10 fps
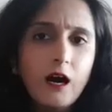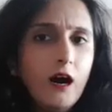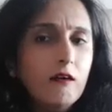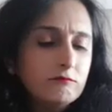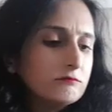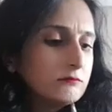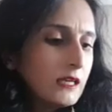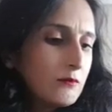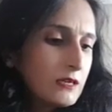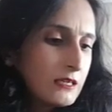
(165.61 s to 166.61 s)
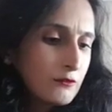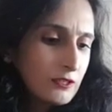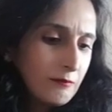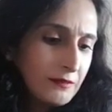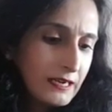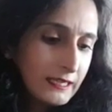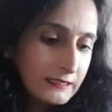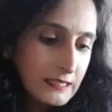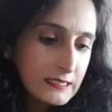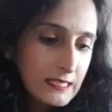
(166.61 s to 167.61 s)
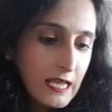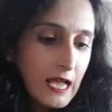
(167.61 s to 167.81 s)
they will give you something like this.